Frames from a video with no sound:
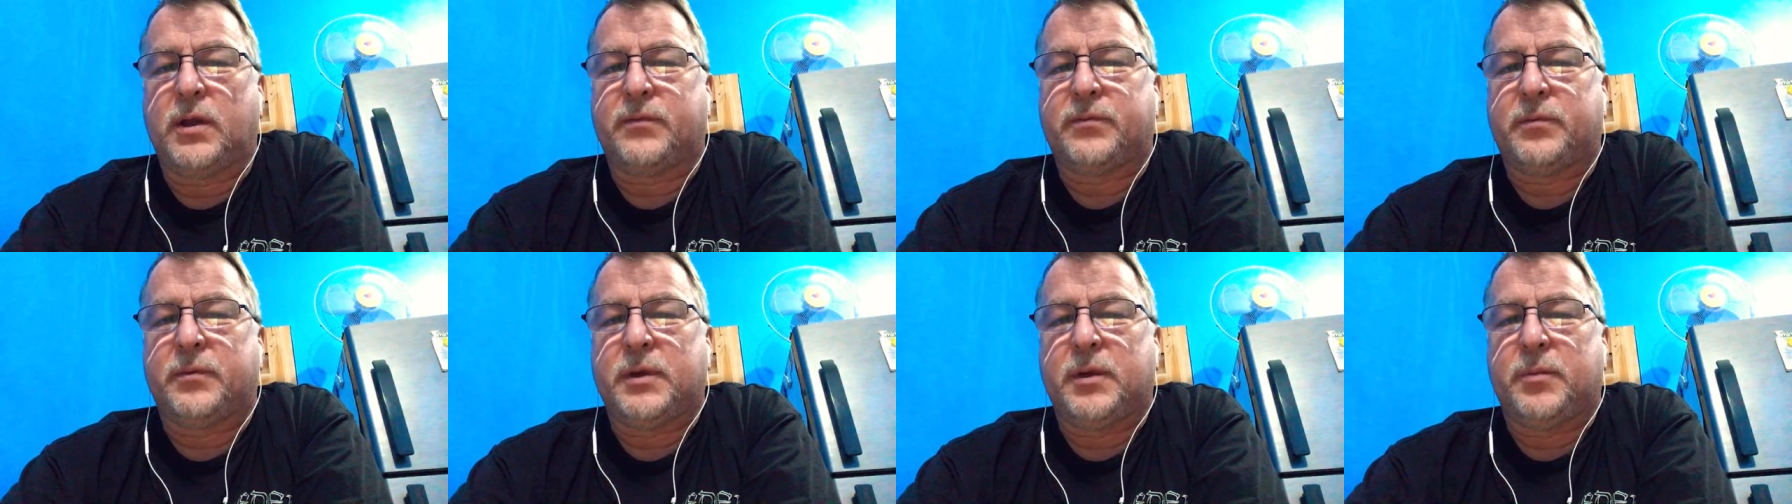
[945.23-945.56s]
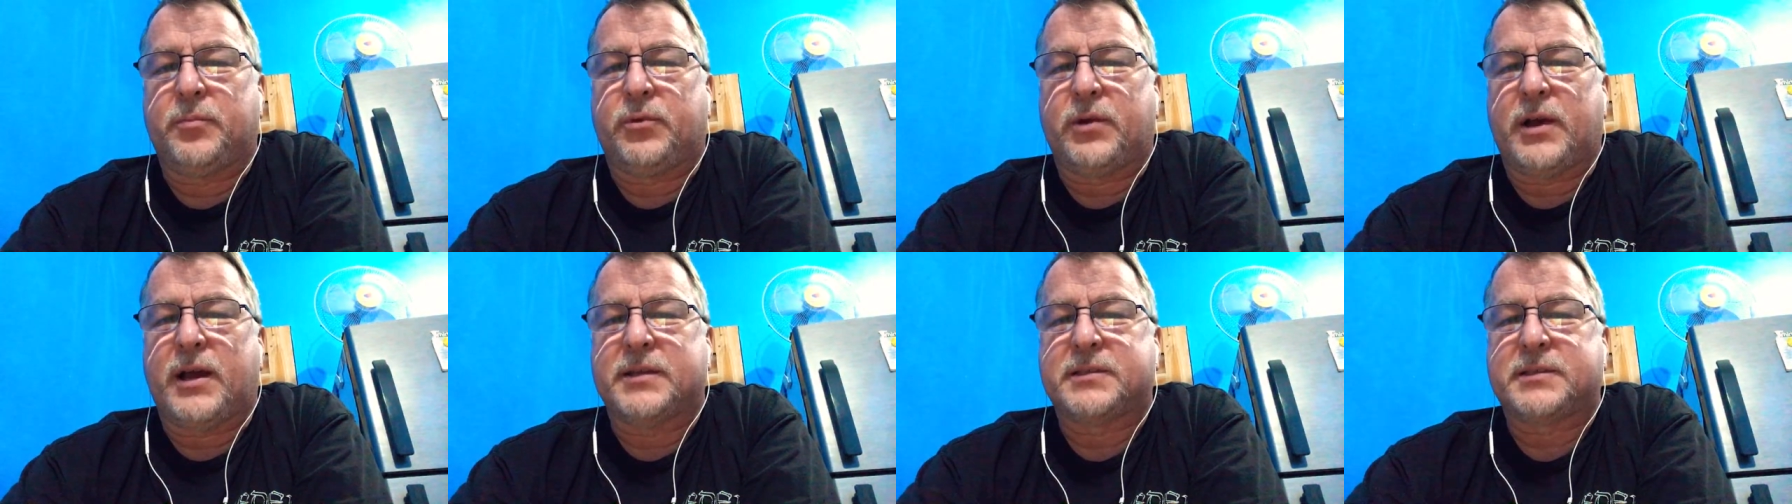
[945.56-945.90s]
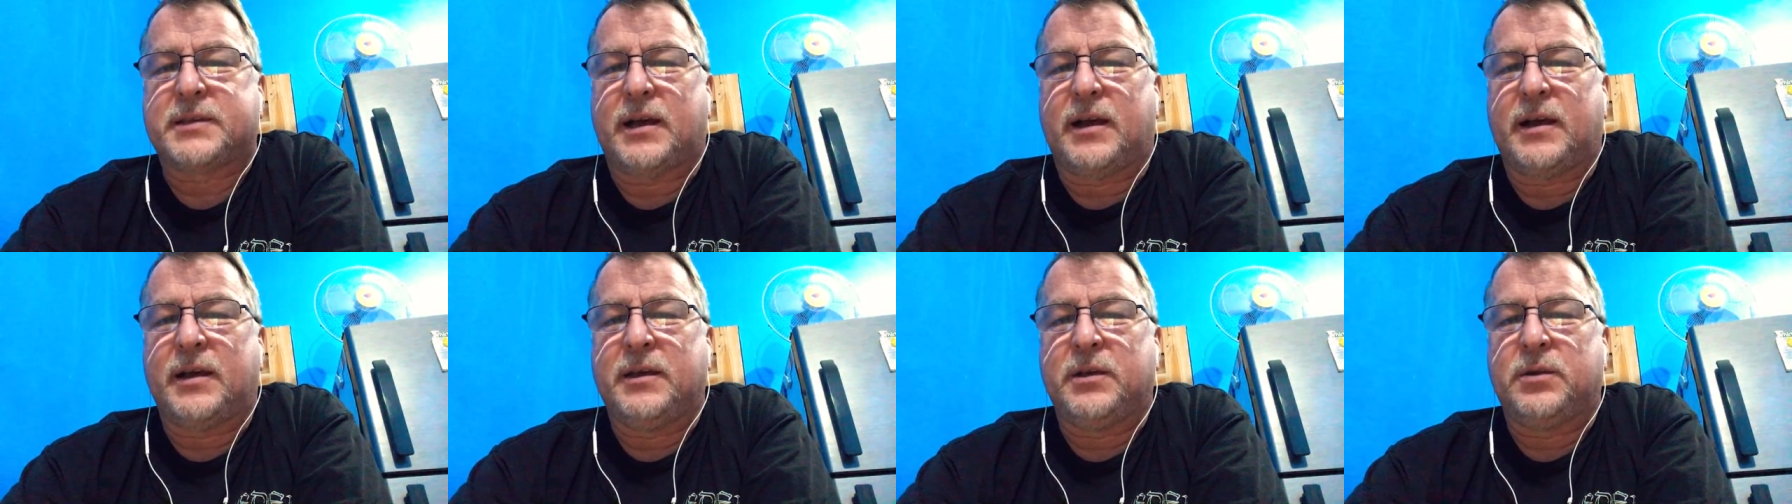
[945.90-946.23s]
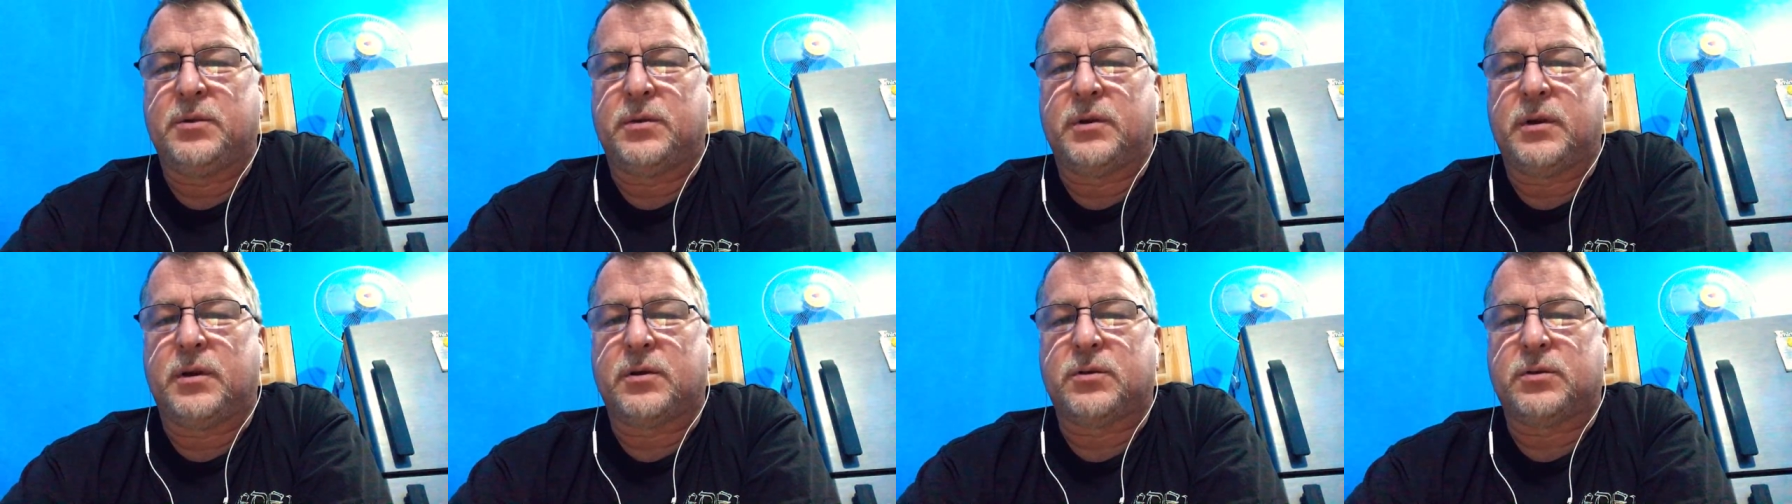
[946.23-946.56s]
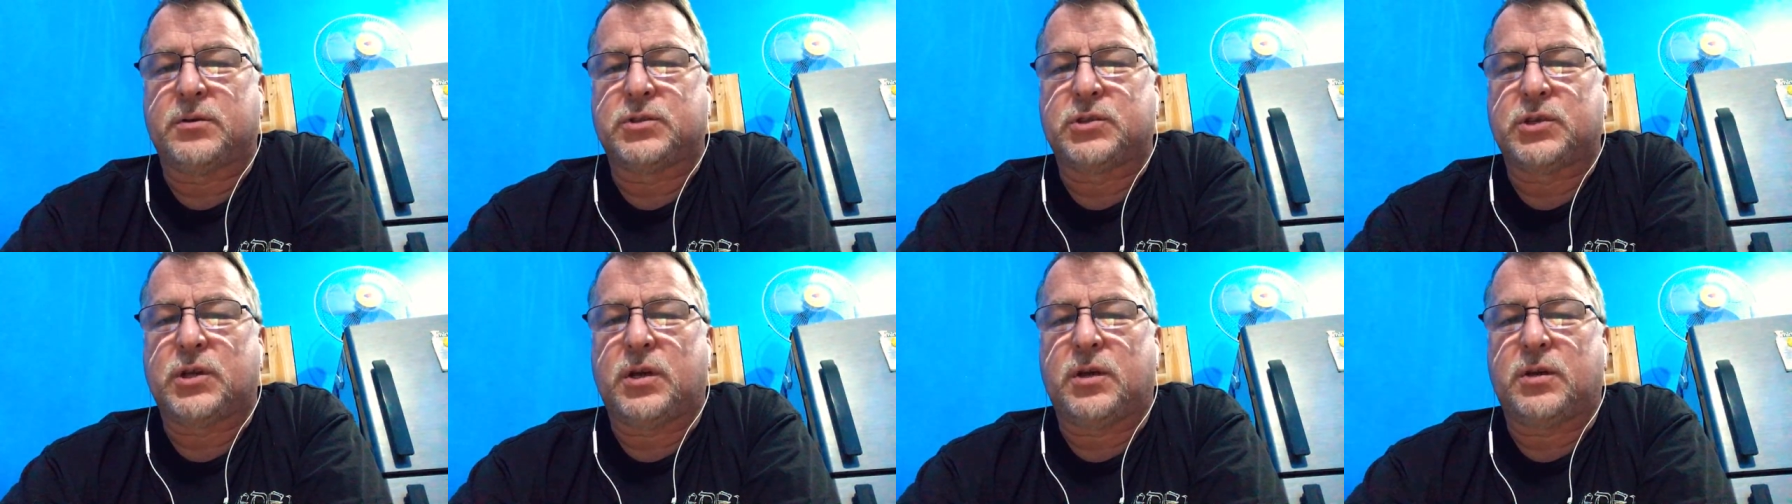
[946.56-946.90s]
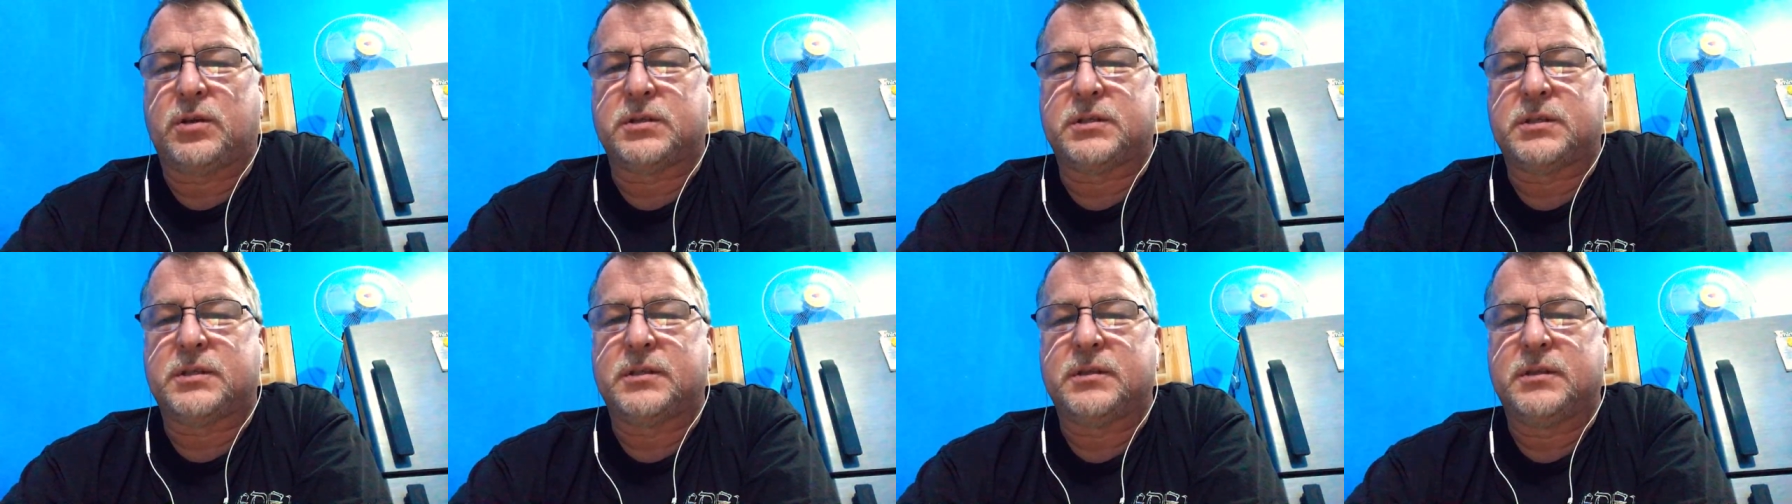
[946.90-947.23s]
from Nebraska. How you doing, Uncle
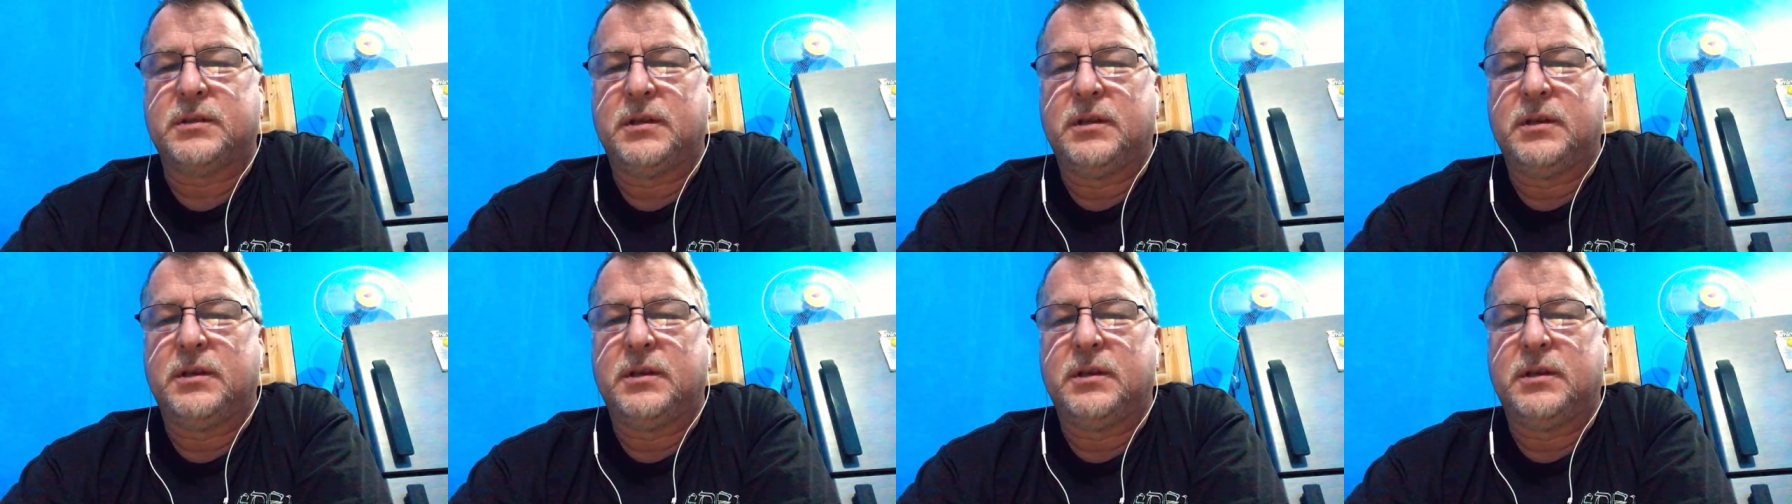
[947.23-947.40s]
Charles?